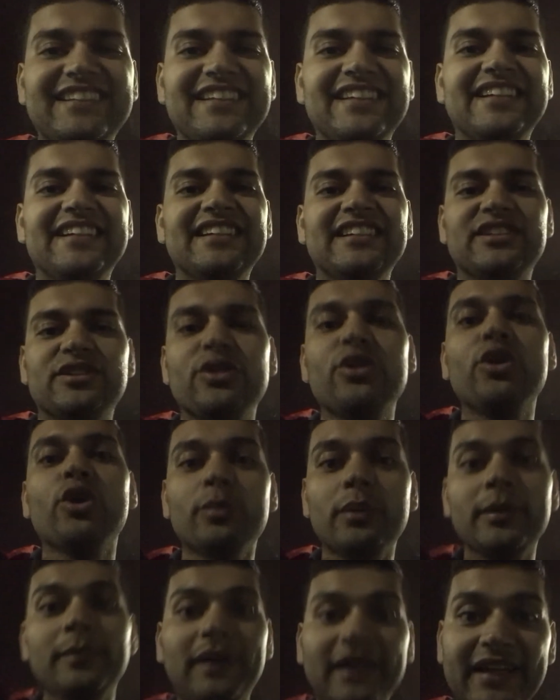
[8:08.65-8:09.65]
to
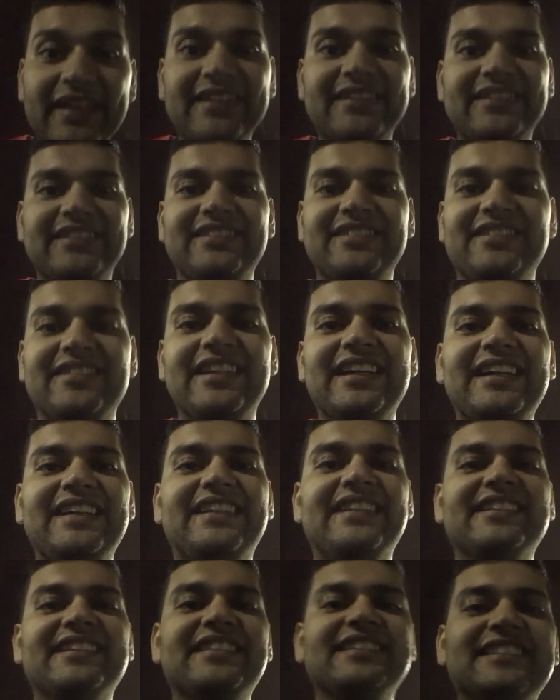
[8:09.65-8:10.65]
know my bike, right?